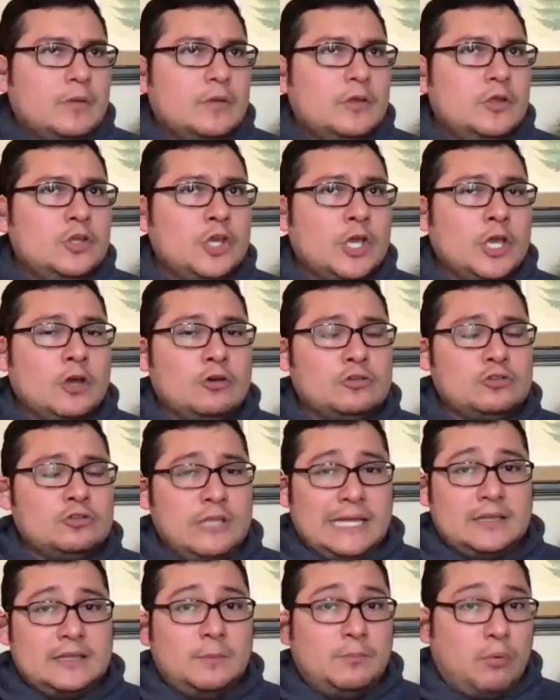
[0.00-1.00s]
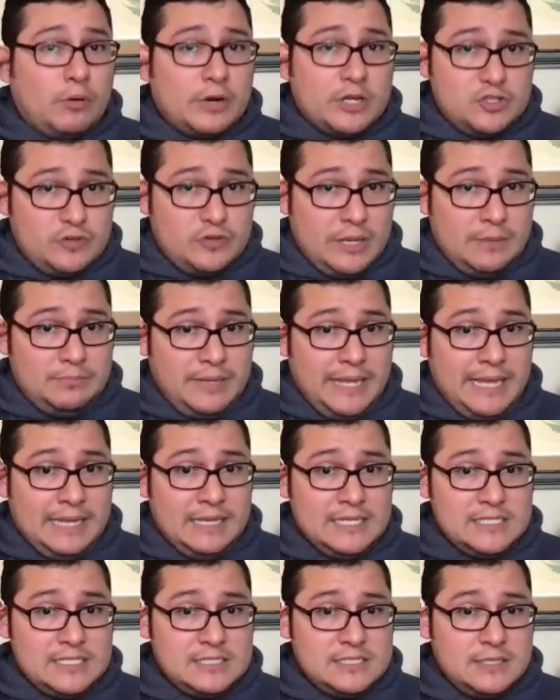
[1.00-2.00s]
You can go to like the board and train
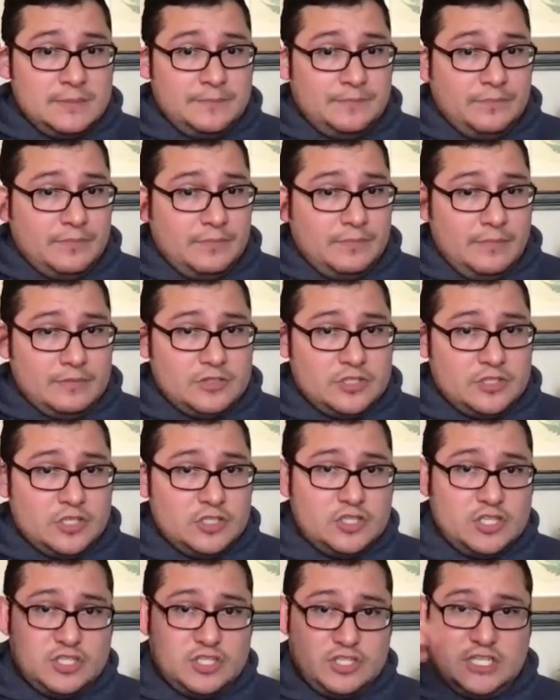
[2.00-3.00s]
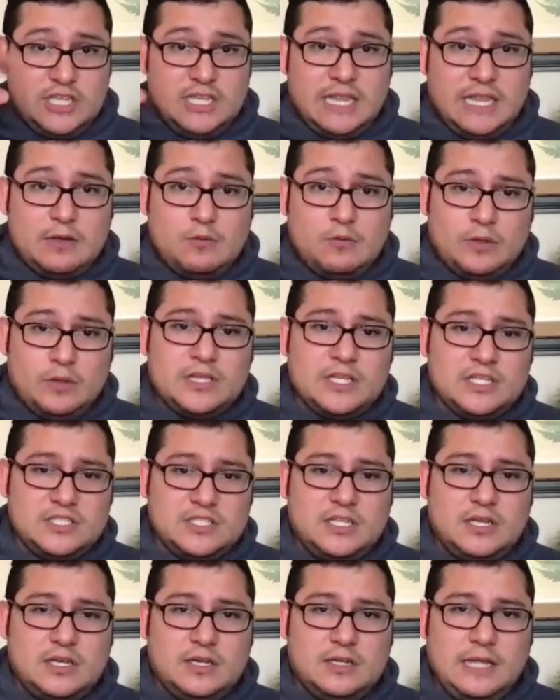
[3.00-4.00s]
playlist, to see like what does
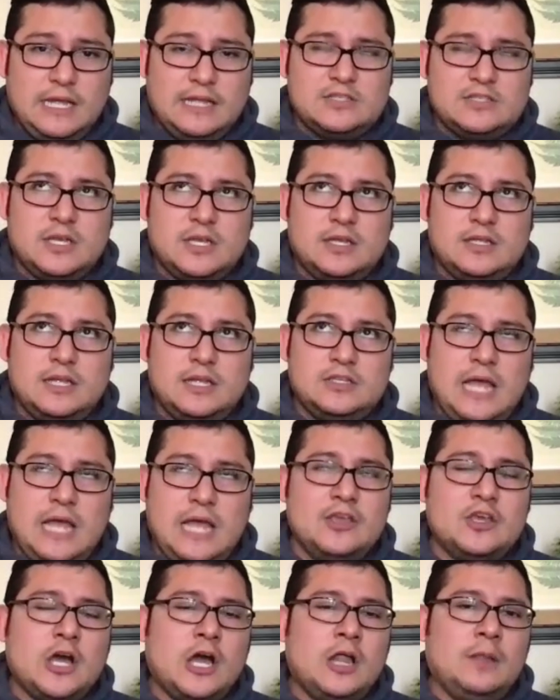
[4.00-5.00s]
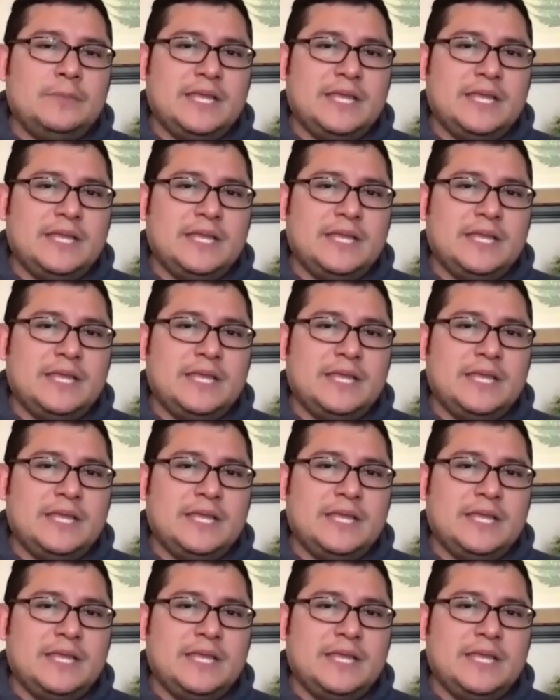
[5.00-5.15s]
it's you call them the